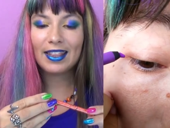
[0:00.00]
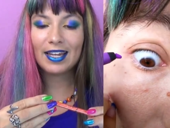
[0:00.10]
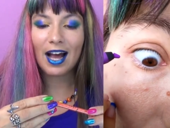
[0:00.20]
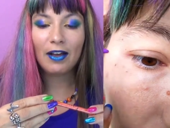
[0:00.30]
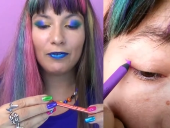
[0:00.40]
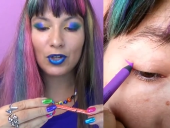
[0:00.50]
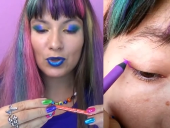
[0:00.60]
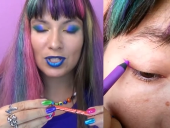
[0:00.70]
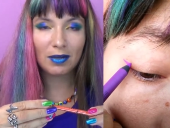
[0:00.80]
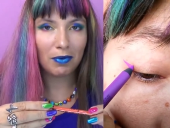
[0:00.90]
then I've
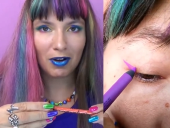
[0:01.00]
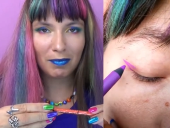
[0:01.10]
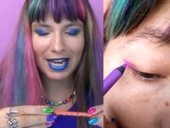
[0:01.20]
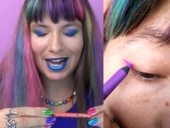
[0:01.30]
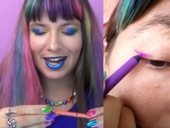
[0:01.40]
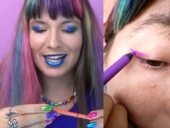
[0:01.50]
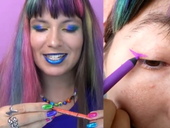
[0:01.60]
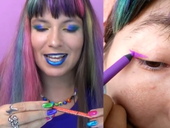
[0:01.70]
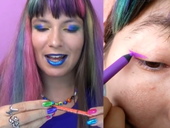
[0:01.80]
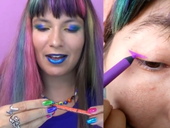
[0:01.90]
used them on my
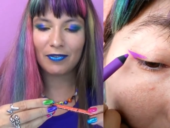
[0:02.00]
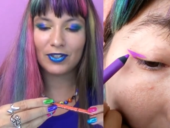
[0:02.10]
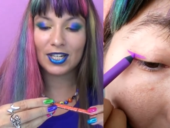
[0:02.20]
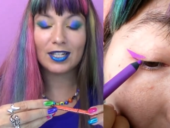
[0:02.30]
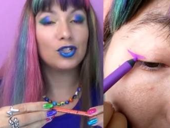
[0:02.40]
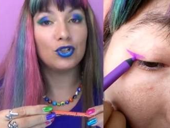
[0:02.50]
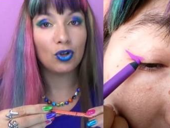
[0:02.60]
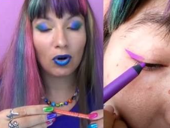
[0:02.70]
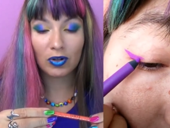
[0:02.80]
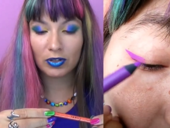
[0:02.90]
eyes I've done a
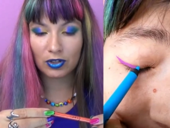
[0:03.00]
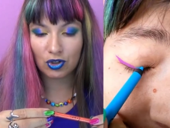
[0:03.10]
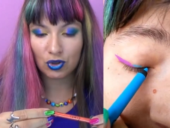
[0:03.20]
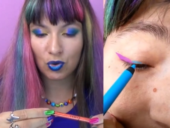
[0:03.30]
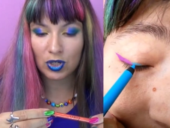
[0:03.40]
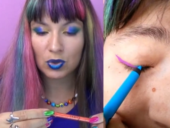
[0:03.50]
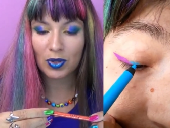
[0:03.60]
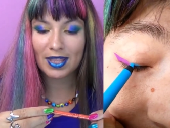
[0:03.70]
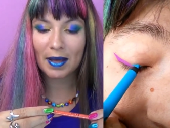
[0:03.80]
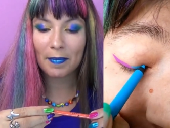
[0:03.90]
tutorial in shorts
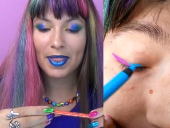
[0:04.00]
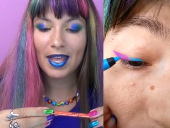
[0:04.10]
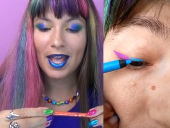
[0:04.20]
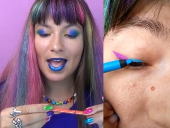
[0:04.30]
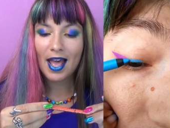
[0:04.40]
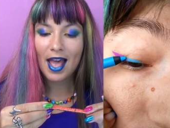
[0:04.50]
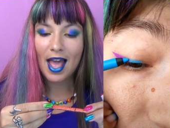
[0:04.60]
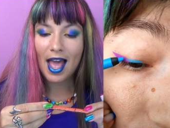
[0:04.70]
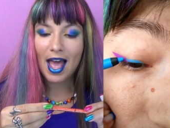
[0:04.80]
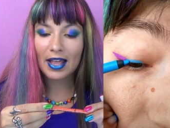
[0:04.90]
with them
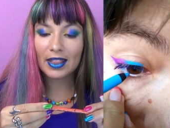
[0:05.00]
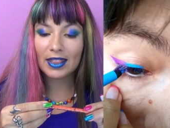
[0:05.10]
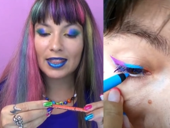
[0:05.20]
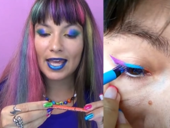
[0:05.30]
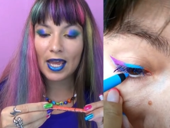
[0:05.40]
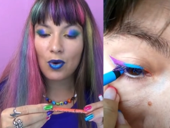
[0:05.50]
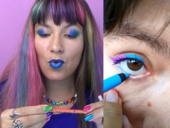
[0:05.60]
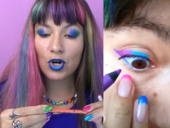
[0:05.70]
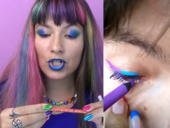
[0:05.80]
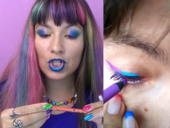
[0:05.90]
and they
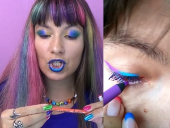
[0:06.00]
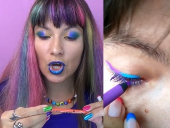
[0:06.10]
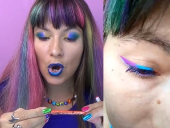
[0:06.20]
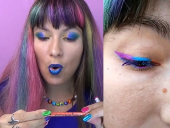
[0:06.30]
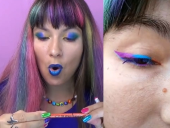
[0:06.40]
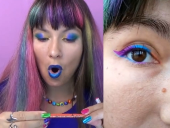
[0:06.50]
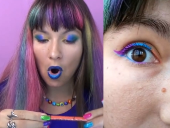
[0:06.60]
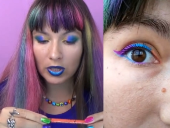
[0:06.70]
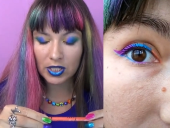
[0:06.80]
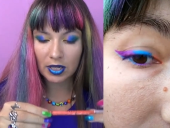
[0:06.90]
were so
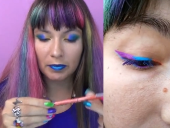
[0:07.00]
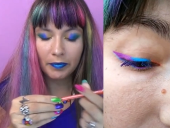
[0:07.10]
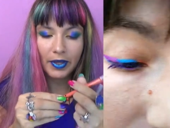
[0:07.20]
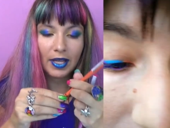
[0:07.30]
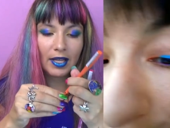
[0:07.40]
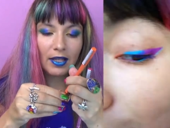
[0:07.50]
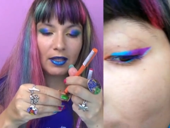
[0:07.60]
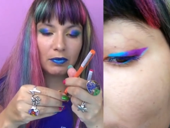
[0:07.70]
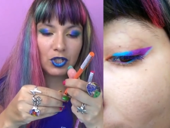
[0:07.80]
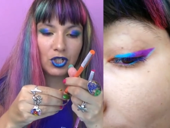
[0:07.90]
awesome
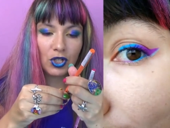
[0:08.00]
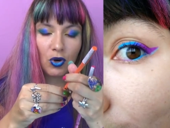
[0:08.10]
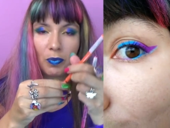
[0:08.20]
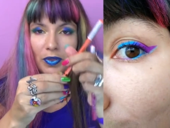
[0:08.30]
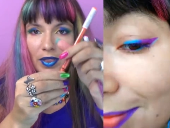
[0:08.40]
let me just open